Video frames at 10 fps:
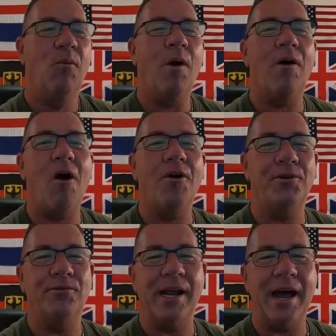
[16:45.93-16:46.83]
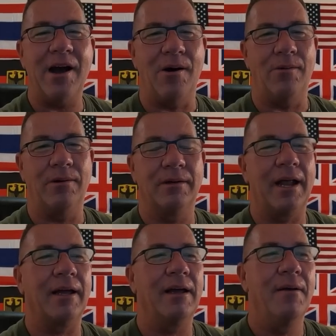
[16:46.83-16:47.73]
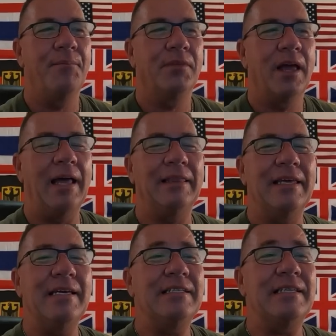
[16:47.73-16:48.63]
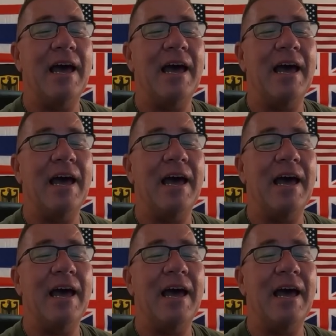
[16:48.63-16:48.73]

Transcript: Where are you now? Like, at least